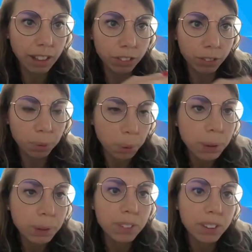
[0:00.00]
a
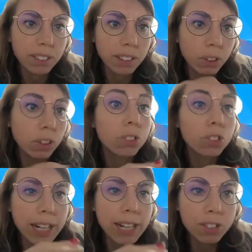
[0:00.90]
problem or a
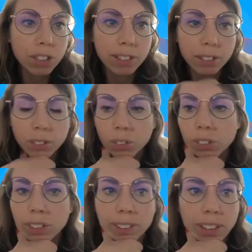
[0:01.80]
challenge that they want
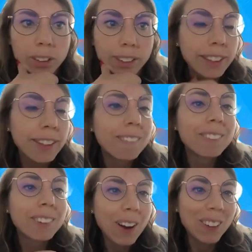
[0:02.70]
to discuss,
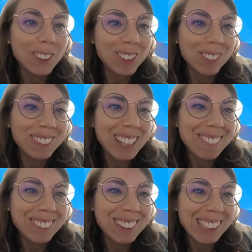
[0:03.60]
or
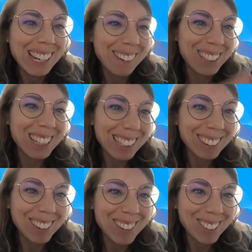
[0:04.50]
sometime I will
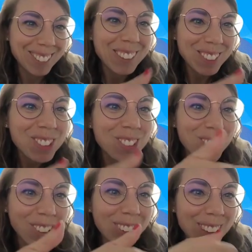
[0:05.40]
ask someone to
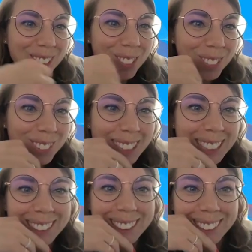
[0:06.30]
join to
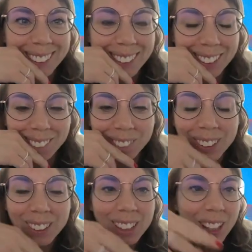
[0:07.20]
provide an
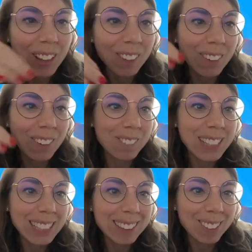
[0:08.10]

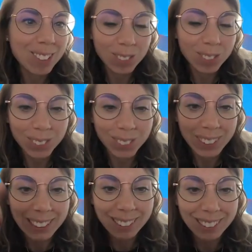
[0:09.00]
update on the
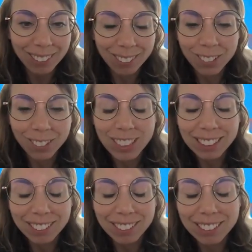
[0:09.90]
progress of the
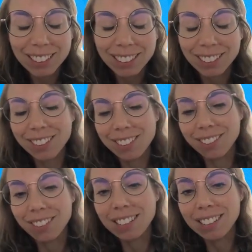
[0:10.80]
tasks that they
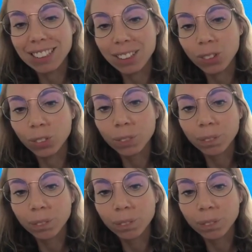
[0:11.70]
are assigned to.